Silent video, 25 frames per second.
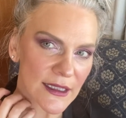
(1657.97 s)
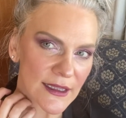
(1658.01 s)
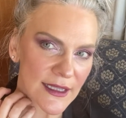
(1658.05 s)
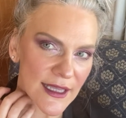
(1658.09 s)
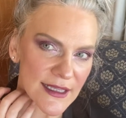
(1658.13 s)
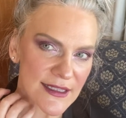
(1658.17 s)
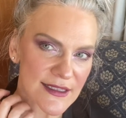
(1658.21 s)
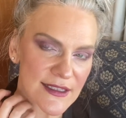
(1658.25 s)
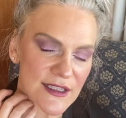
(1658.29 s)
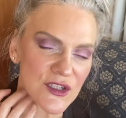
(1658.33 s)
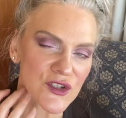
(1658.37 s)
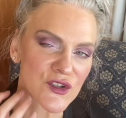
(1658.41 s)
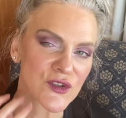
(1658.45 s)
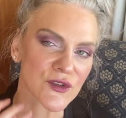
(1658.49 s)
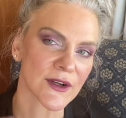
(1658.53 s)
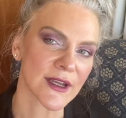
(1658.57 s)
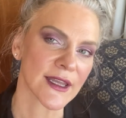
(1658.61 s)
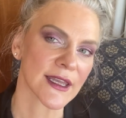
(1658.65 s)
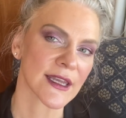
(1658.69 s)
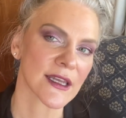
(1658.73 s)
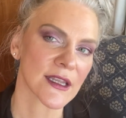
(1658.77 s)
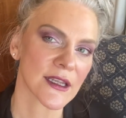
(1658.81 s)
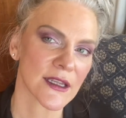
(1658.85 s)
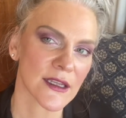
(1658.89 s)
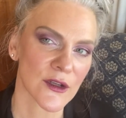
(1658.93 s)
That's the
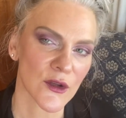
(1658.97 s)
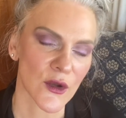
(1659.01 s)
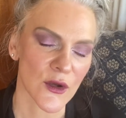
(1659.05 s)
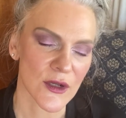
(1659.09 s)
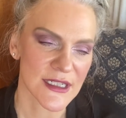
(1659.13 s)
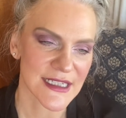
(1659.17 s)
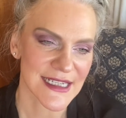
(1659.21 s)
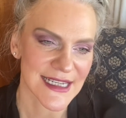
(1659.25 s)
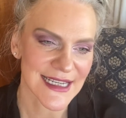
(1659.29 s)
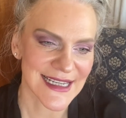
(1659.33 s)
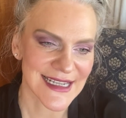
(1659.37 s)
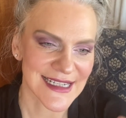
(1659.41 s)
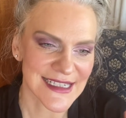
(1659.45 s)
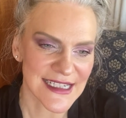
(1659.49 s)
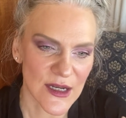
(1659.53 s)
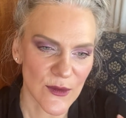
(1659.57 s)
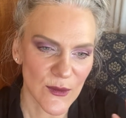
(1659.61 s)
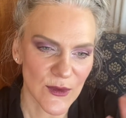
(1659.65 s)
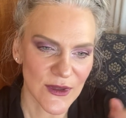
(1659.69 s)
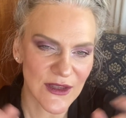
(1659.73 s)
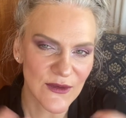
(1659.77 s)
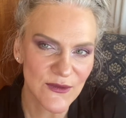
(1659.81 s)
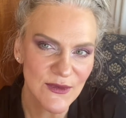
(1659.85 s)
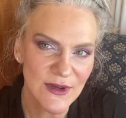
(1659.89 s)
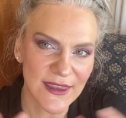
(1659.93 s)
trick, not to end up
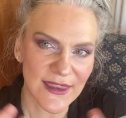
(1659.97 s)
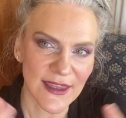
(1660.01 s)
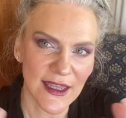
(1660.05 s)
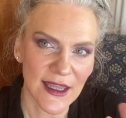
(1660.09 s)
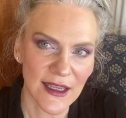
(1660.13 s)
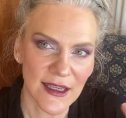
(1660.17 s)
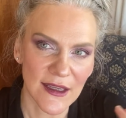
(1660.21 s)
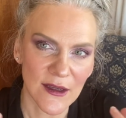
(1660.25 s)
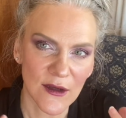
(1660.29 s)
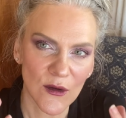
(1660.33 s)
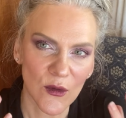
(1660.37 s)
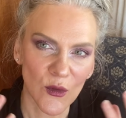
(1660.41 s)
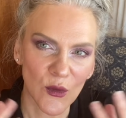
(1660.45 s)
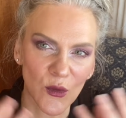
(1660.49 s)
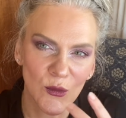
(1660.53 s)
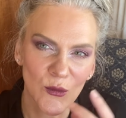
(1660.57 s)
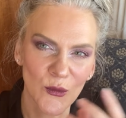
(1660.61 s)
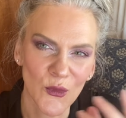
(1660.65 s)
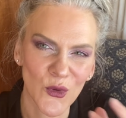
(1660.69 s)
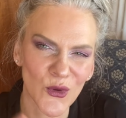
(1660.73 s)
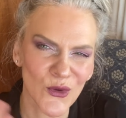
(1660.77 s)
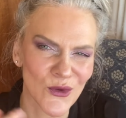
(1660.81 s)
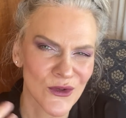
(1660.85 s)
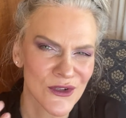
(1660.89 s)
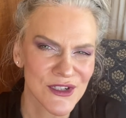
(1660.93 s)
with everything all
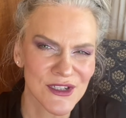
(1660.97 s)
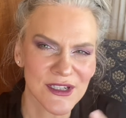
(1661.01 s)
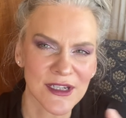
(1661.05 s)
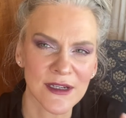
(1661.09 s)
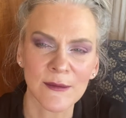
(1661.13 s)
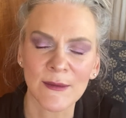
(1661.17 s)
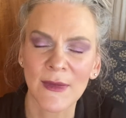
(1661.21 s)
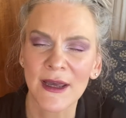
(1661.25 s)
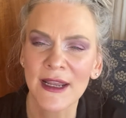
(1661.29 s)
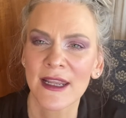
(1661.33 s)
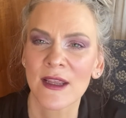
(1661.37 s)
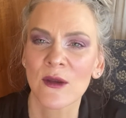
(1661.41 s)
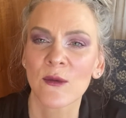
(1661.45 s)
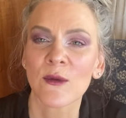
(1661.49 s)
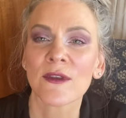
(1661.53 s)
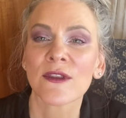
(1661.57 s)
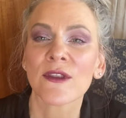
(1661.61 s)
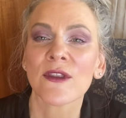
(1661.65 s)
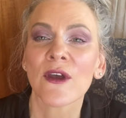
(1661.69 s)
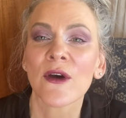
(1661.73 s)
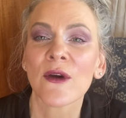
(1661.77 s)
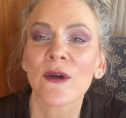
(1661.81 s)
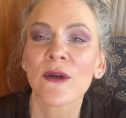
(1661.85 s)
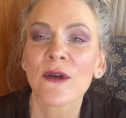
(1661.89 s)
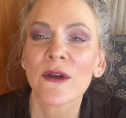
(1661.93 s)
merged and muddy with
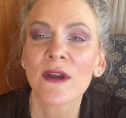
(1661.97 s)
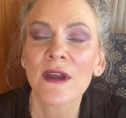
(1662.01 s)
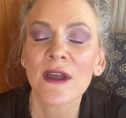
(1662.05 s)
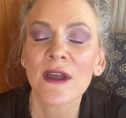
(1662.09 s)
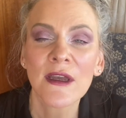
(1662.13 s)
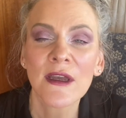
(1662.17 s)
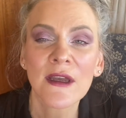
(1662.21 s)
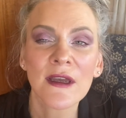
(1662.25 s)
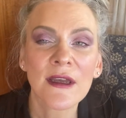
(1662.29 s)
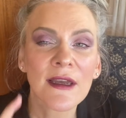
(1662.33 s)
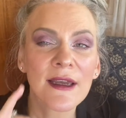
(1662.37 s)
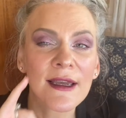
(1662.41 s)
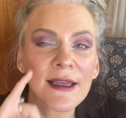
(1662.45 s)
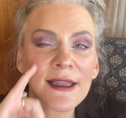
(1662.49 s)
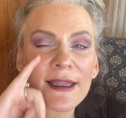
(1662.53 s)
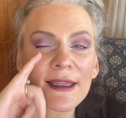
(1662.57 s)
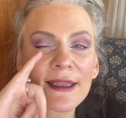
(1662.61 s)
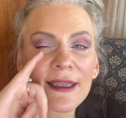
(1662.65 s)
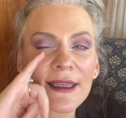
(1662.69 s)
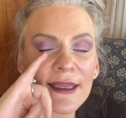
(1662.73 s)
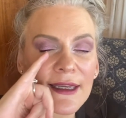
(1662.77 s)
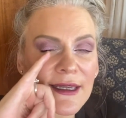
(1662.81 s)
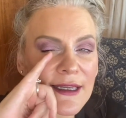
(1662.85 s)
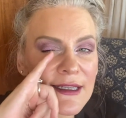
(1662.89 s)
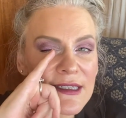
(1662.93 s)
no
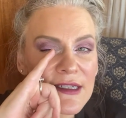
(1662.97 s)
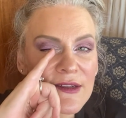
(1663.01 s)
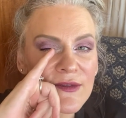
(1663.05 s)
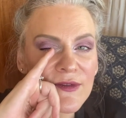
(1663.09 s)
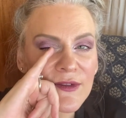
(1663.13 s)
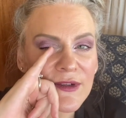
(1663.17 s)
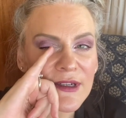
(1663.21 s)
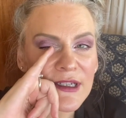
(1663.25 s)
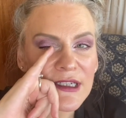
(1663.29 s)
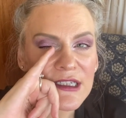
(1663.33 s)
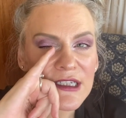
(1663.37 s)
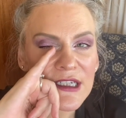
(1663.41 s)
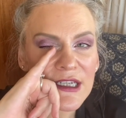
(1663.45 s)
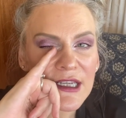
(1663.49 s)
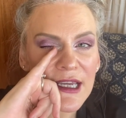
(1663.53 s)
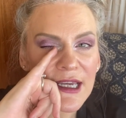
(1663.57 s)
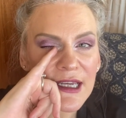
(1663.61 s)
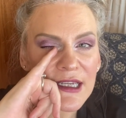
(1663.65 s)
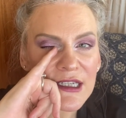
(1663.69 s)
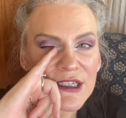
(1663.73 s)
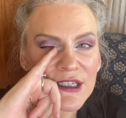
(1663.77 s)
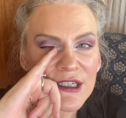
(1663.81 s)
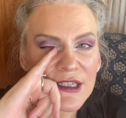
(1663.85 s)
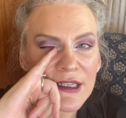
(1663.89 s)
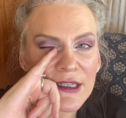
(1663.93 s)
clear
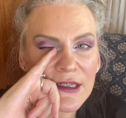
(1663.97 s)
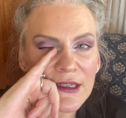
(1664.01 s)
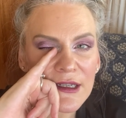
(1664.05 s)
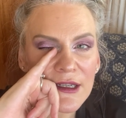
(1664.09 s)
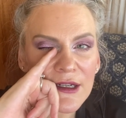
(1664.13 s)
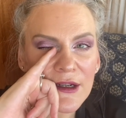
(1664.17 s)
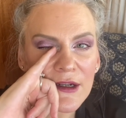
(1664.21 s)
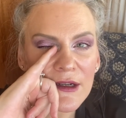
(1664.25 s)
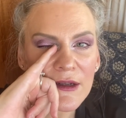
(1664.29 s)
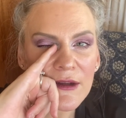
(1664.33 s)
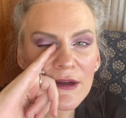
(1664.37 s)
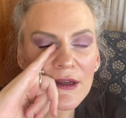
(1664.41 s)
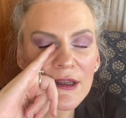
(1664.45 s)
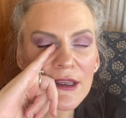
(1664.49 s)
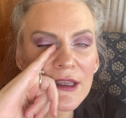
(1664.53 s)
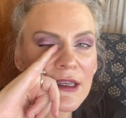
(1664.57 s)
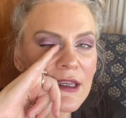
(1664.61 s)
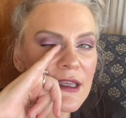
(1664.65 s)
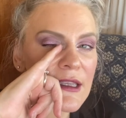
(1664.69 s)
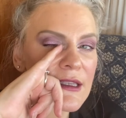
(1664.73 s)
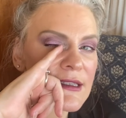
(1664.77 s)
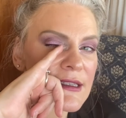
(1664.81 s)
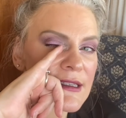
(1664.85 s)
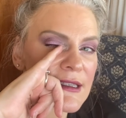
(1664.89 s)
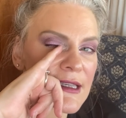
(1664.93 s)
differentiation. You
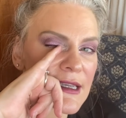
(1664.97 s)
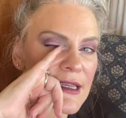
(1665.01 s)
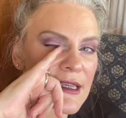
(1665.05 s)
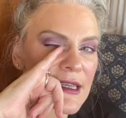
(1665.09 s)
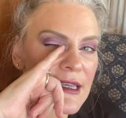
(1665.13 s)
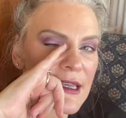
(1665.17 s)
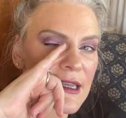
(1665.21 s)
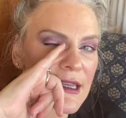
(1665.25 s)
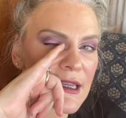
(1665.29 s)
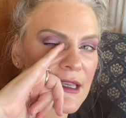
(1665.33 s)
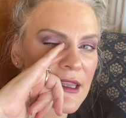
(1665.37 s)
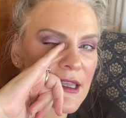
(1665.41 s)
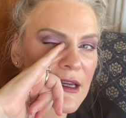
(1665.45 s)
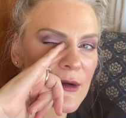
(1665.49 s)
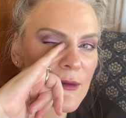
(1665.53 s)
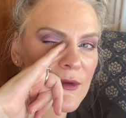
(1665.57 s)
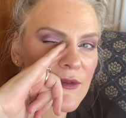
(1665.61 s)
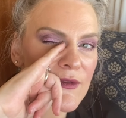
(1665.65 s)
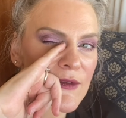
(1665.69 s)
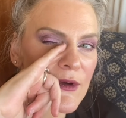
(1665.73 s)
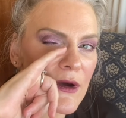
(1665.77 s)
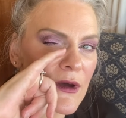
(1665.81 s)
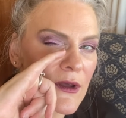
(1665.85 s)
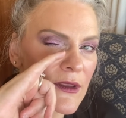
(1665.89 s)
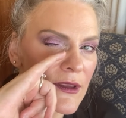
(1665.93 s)
can see here that
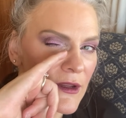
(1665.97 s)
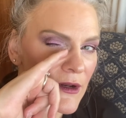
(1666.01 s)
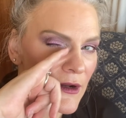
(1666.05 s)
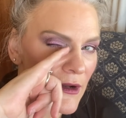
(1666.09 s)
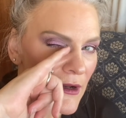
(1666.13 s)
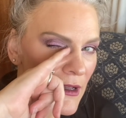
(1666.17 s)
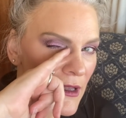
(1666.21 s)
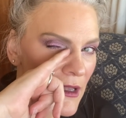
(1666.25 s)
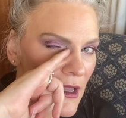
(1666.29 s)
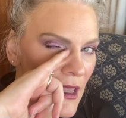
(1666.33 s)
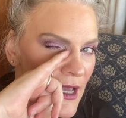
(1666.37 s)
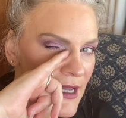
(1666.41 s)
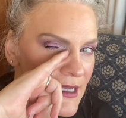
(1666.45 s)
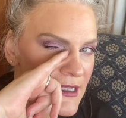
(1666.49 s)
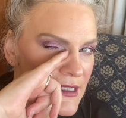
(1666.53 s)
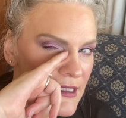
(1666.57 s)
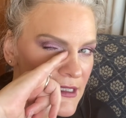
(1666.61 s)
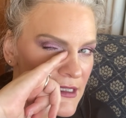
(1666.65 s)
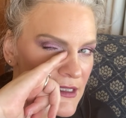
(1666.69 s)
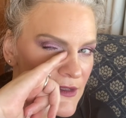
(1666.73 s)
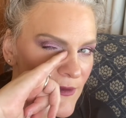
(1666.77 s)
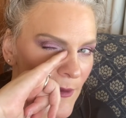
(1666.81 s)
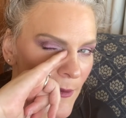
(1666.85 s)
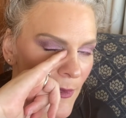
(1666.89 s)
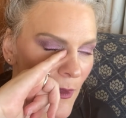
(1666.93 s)
we've got,
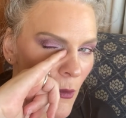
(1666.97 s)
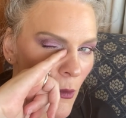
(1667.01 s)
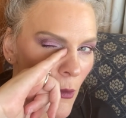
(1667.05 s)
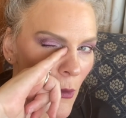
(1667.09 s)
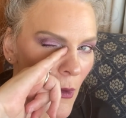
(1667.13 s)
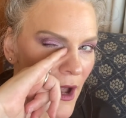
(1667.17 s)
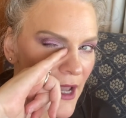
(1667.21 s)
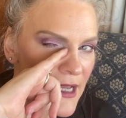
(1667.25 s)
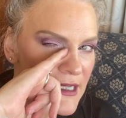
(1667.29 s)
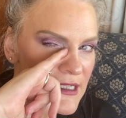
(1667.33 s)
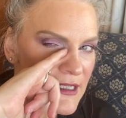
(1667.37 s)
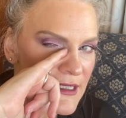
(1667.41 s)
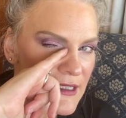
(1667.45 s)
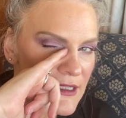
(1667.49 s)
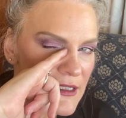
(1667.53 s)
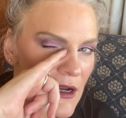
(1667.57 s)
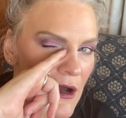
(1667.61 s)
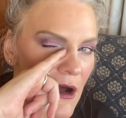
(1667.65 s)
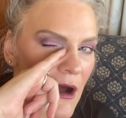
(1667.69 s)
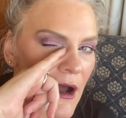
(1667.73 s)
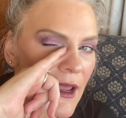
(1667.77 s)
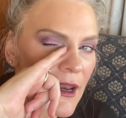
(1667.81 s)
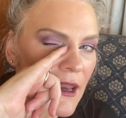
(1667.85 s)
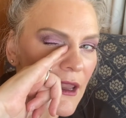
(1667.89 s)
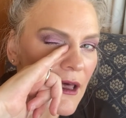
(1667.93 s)
lightest from the whitest
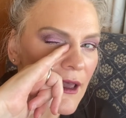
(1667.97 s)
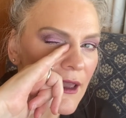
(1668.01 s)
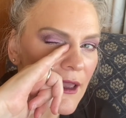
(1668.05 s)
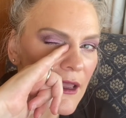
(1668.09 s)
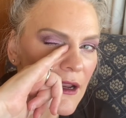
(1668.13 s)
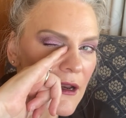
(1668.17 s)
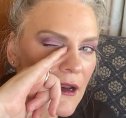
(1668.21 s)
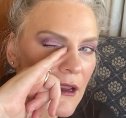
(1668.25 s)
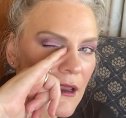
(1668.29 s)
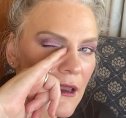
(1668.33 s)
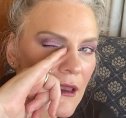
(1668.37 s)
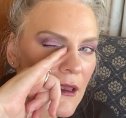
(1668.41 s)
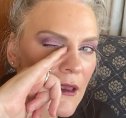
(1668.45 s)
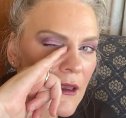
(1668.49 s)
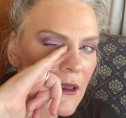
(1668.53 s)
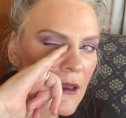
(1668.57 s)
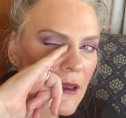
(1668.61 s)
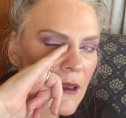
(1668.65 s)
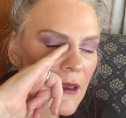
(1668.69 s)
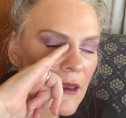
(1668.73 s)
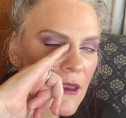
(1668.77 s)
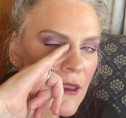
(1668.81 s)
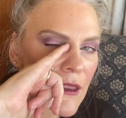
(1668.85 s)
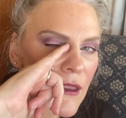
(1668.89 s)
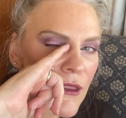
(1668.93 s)
highlight
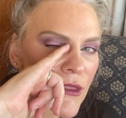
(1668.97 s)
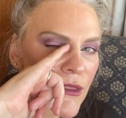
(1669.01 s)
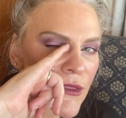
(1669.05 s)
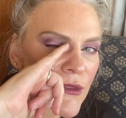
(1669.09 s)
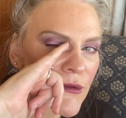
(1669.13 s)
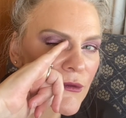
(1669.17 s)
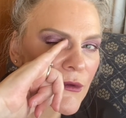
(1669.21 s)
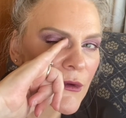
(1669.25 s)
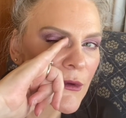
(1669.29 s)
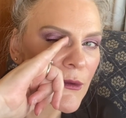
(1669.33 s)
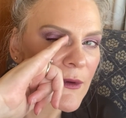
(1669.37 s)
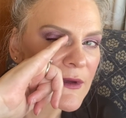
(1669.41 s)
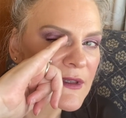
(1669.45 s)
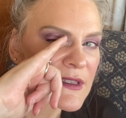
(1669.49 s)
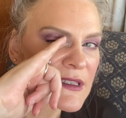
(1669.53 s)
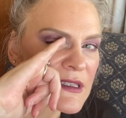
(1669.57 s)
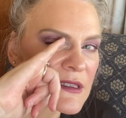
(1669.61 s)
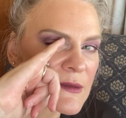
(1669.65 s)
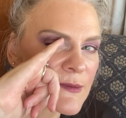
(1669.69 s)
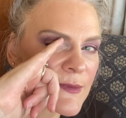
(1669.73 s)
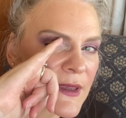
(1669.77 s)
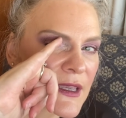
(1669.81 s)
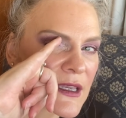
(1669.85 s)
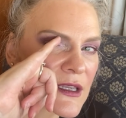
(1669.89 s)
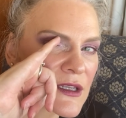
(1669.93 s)
through a
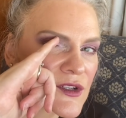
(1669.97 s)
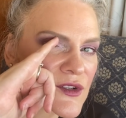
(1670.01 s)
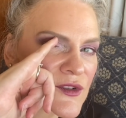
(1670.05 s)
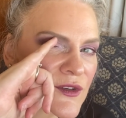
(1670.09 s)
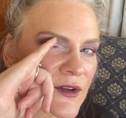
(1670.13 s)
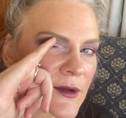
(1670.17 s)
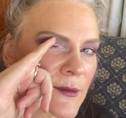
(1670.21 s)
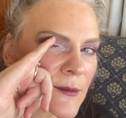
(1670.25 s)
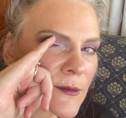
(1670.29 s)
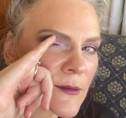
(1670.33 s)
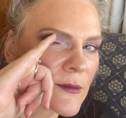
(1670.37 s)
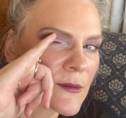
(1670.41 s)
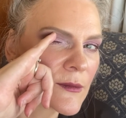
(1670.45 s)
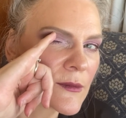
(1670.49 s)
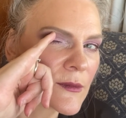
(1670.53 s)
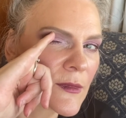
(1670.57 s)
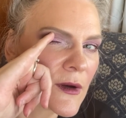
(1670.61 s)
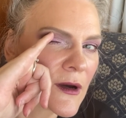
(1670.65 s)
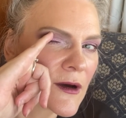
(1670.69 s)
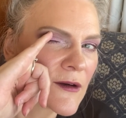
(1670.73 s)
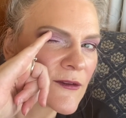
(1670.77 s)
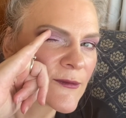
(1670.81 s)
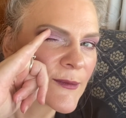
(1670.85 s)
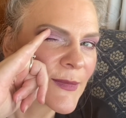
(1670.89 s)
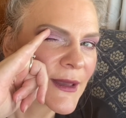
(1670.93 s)
spectrum
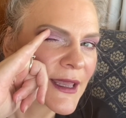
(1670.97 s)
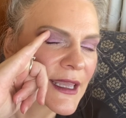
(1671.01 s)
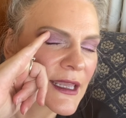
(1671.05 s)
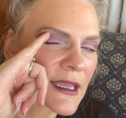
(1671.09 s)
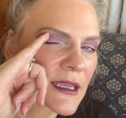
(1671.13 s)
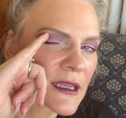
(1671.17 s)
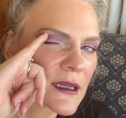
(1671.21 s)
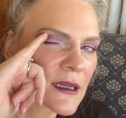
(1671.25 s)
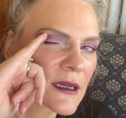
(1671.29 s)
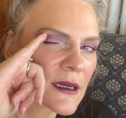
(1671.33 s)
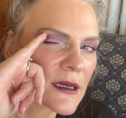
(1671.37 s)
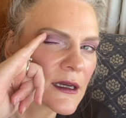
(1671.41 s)
of pink.